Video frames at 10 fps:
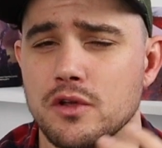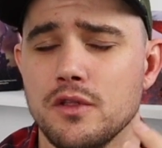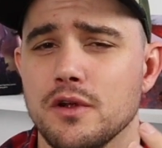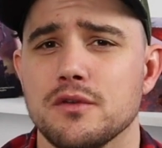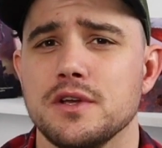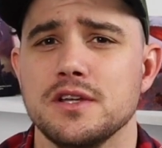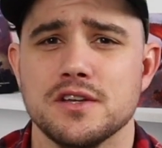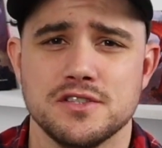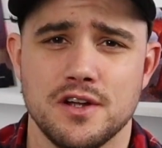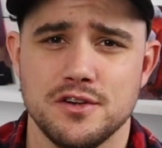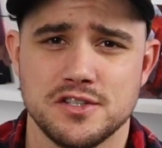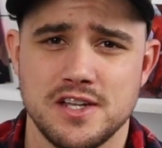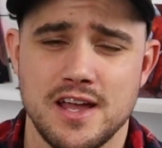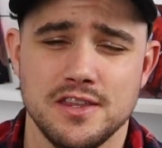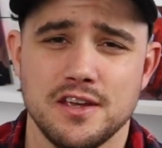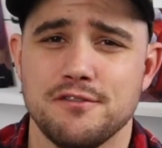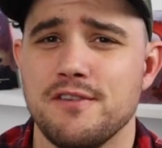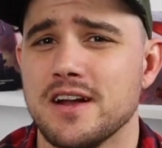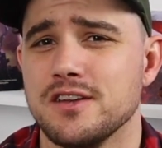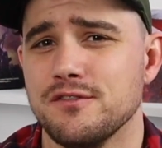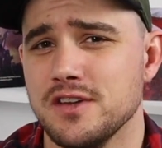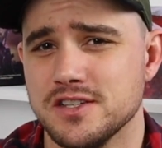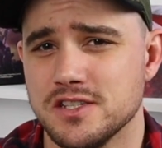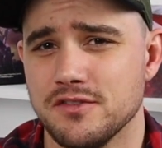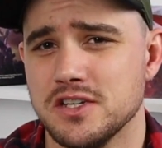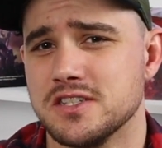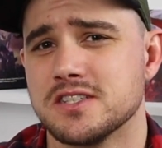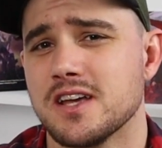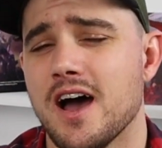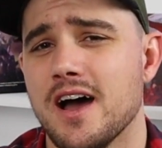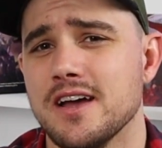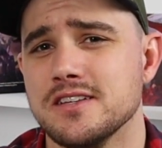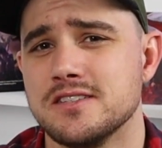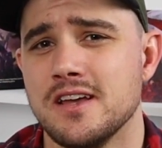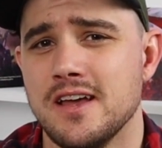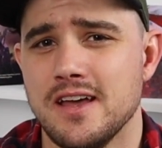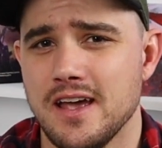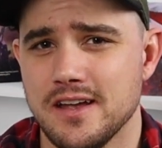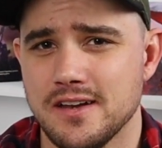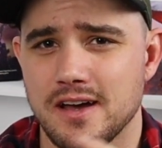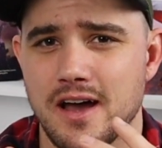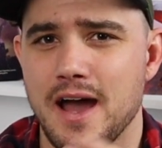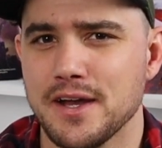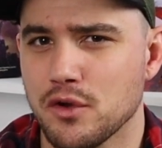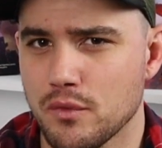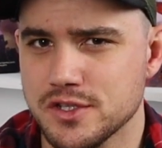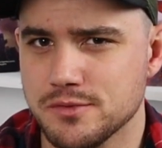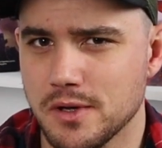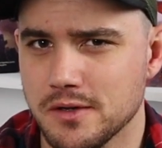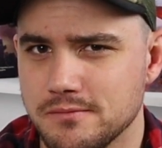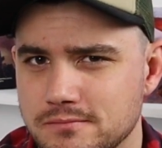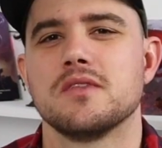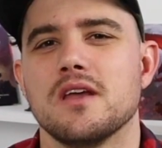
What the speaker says: clearly doesn't understand the effectiveness of a disguise and high charisma.